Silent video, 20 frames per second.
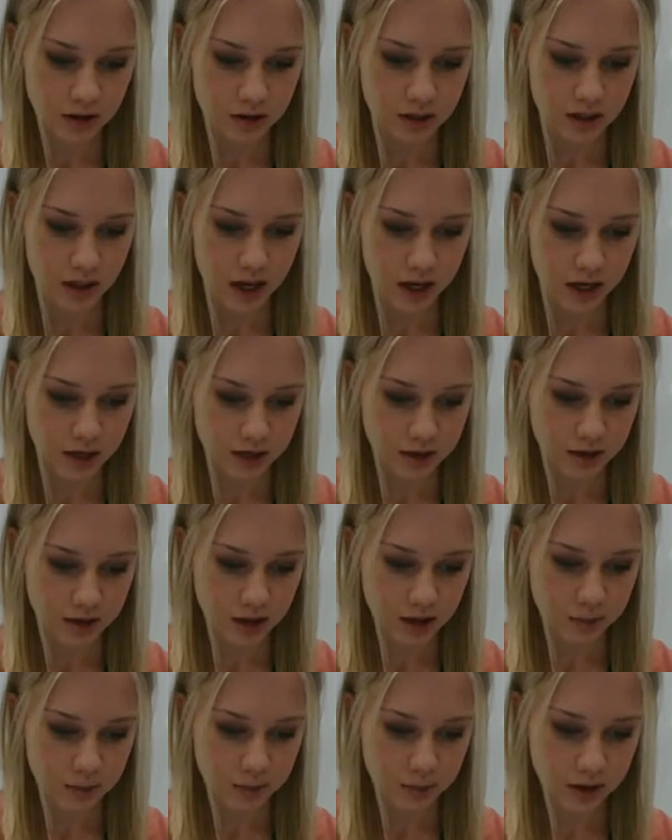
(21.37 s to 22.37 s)
Then
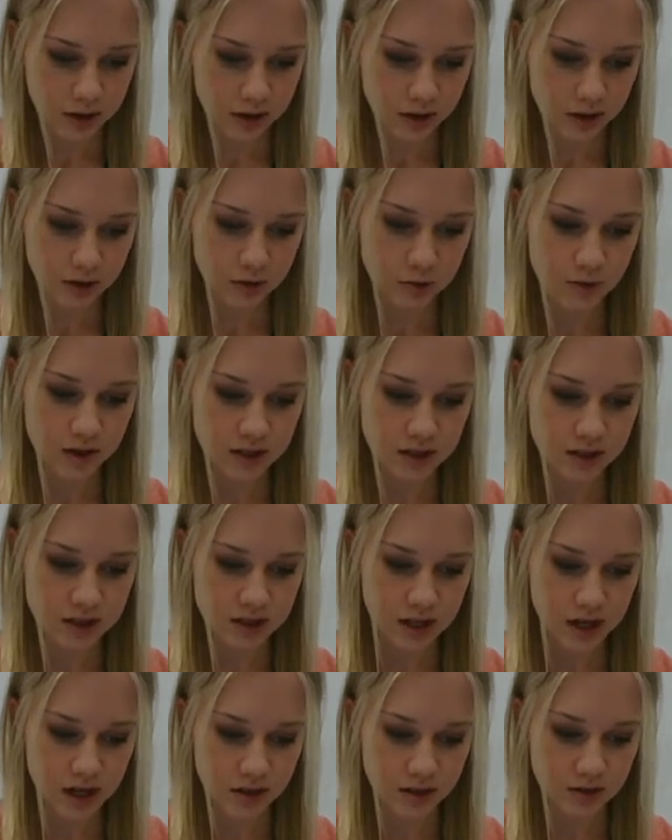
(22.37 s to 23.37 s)
they put little ones
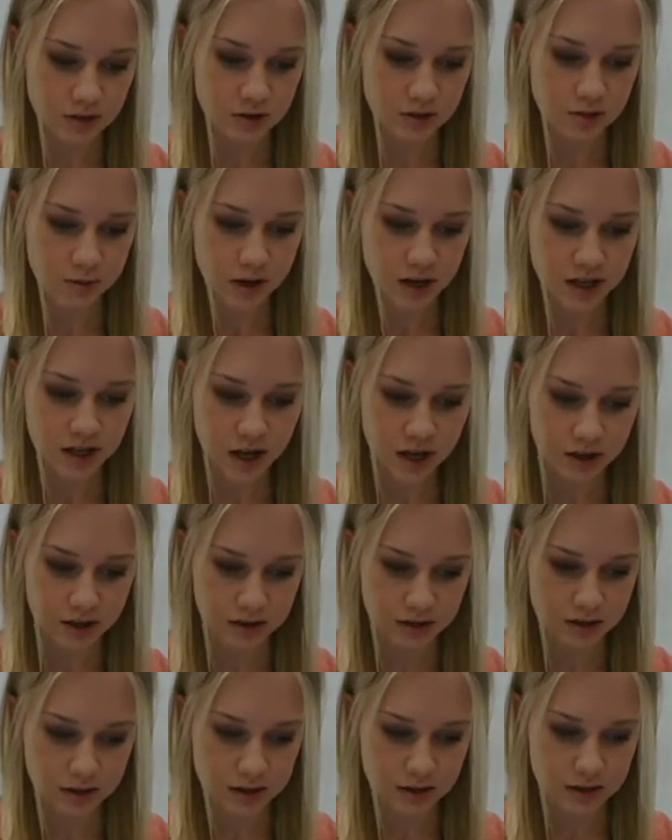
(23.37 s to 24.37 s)
together to make
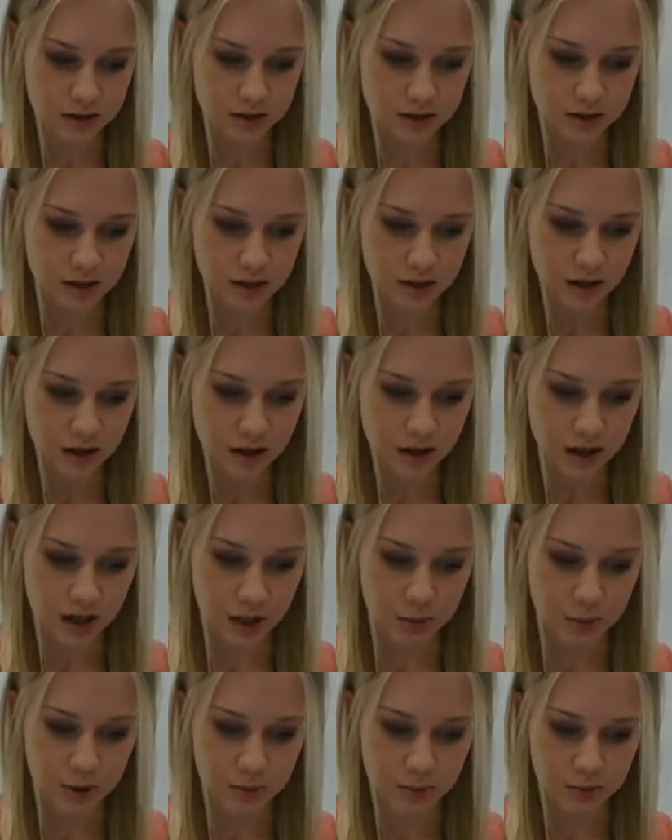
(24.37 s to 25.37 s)
necklaces.
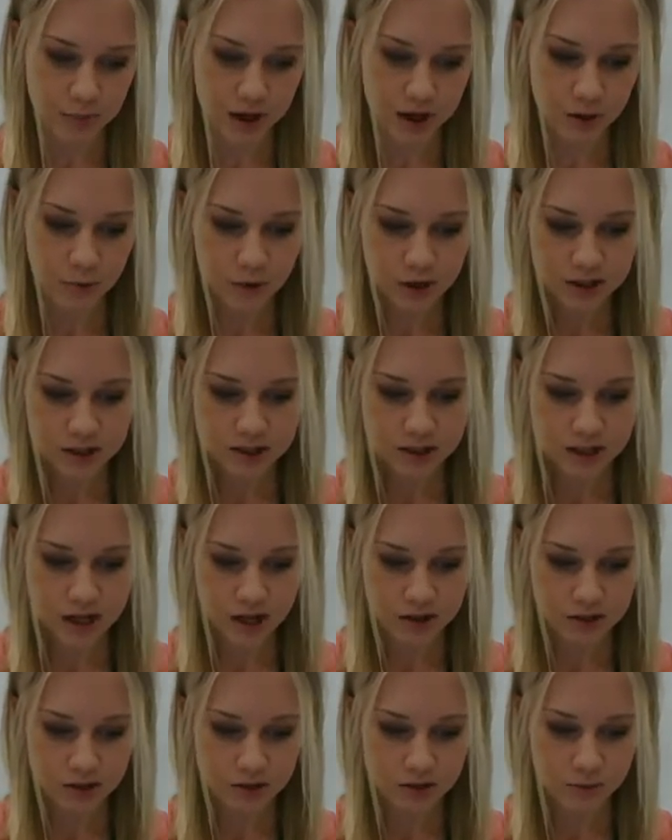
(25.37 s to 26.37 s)
They put big ones
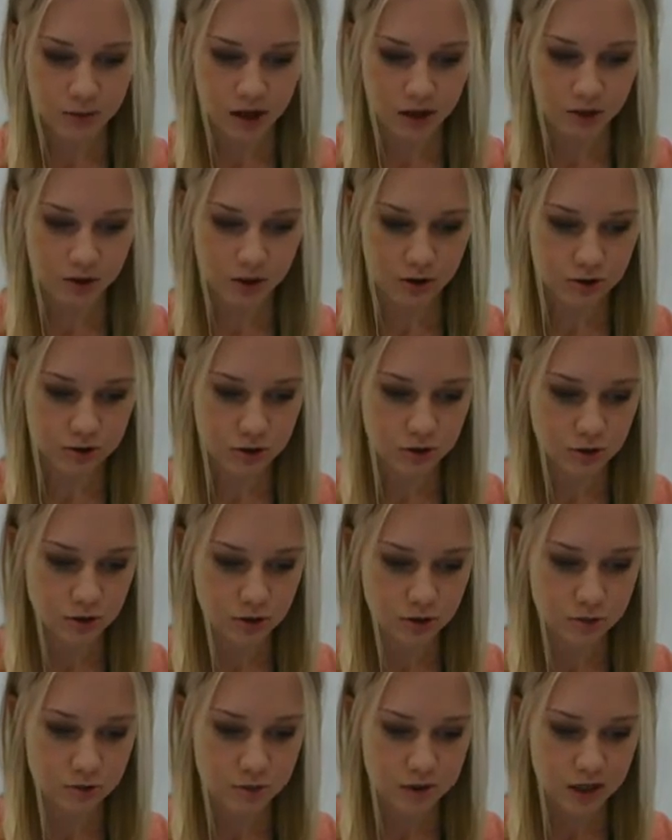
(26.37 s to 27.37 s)
together to make long
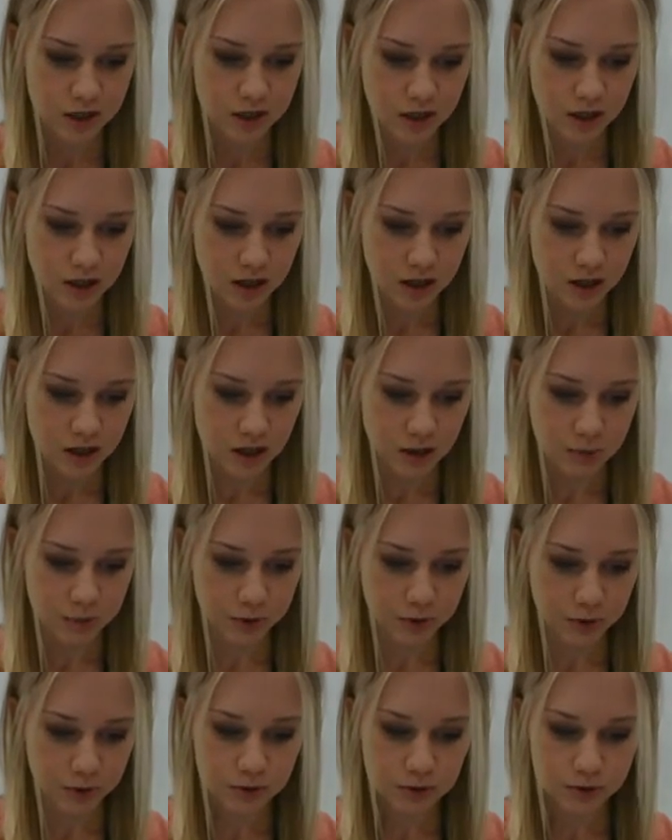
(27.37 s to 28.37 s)
tubes. They
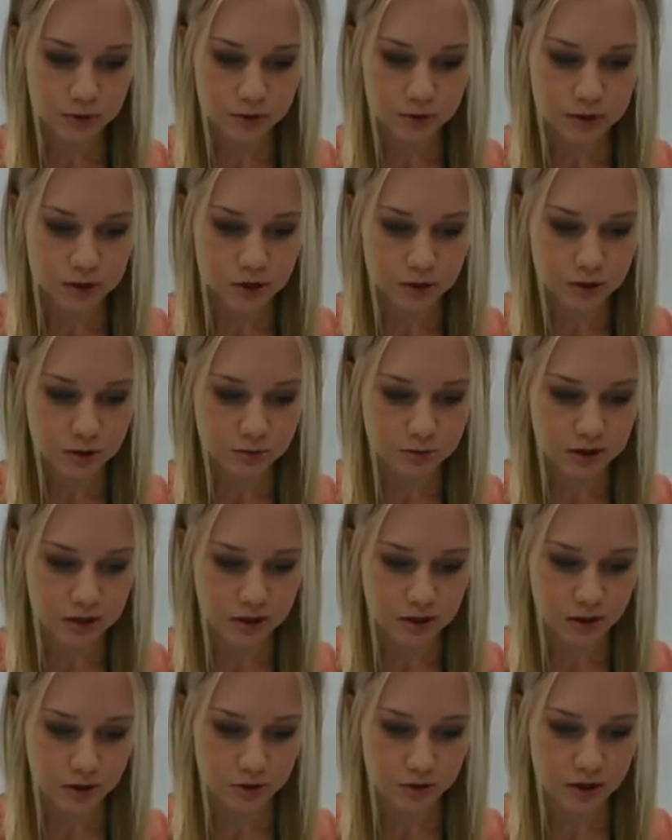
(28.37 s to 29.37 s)
blew through the tubes
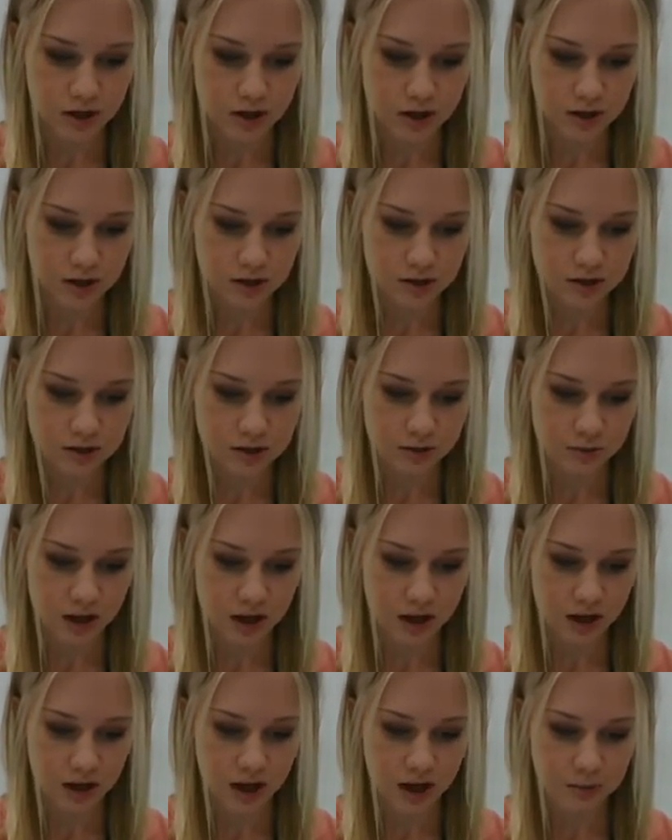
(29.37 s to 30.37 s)
into the creek to
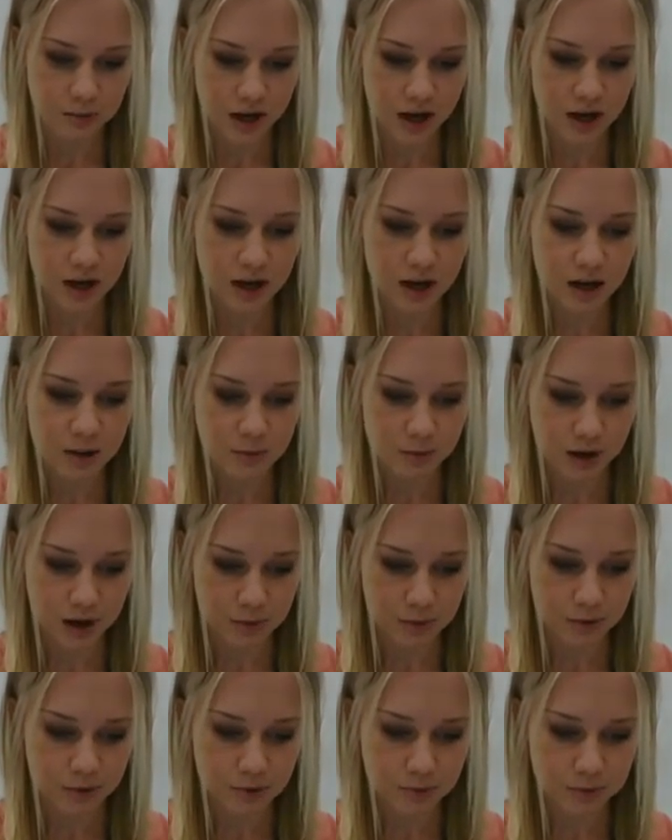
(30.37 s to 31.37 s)
make and made it
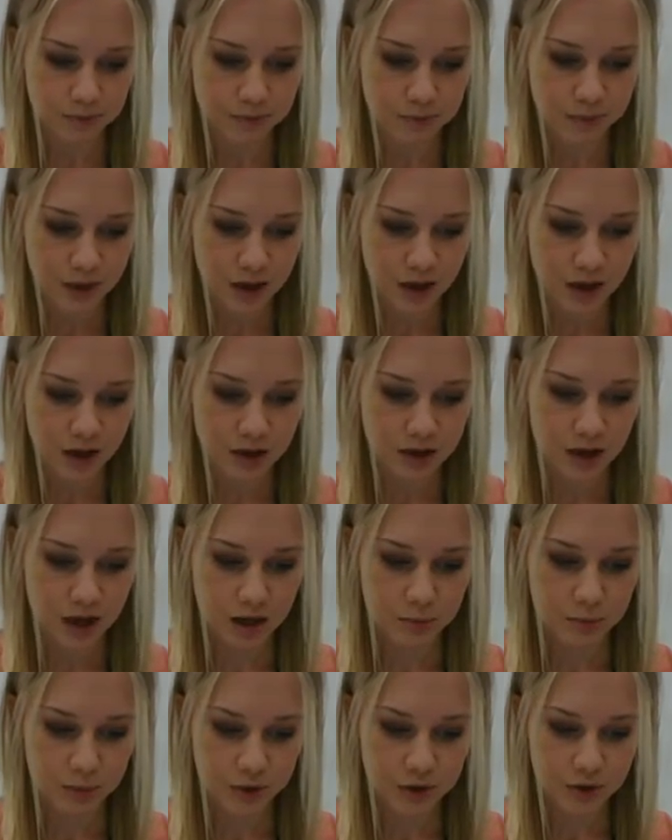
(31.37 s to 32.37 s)
bubble. They
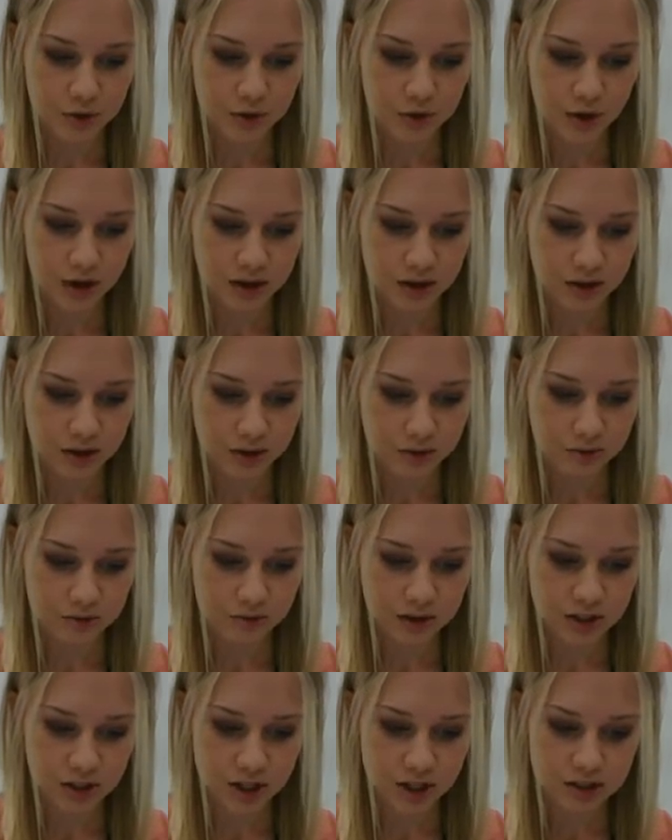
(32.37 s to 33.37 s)
blew at the little
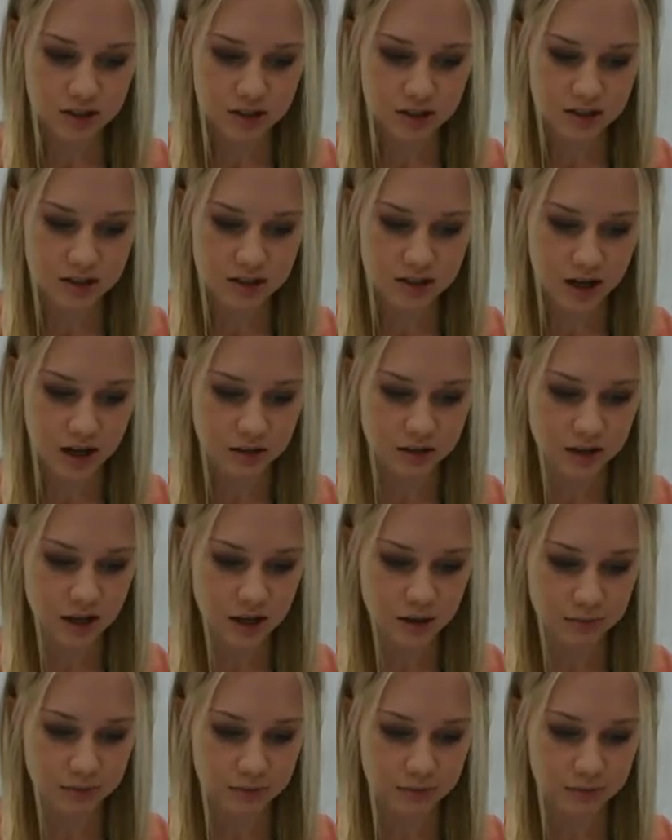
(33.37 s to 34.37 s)
fishes and scared
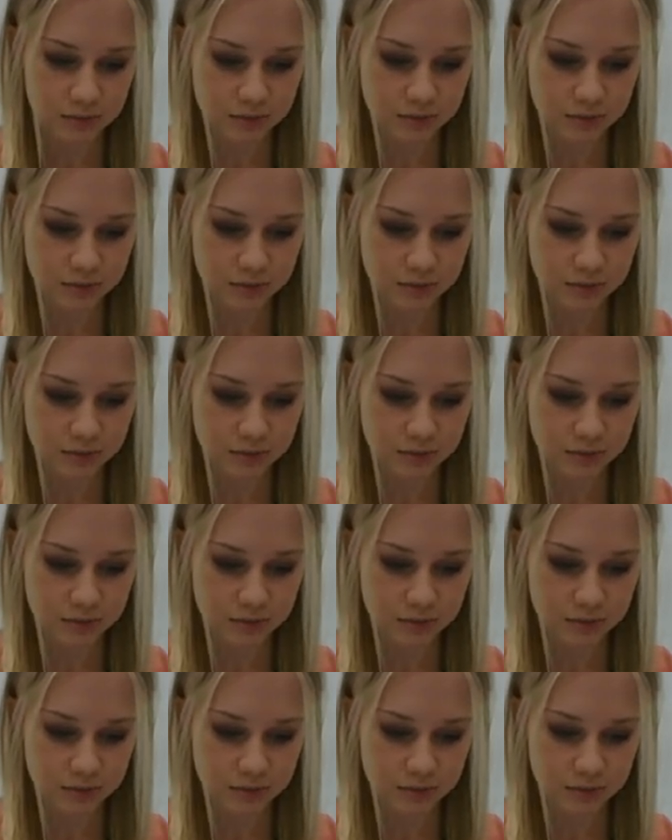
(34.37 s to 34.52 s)
them.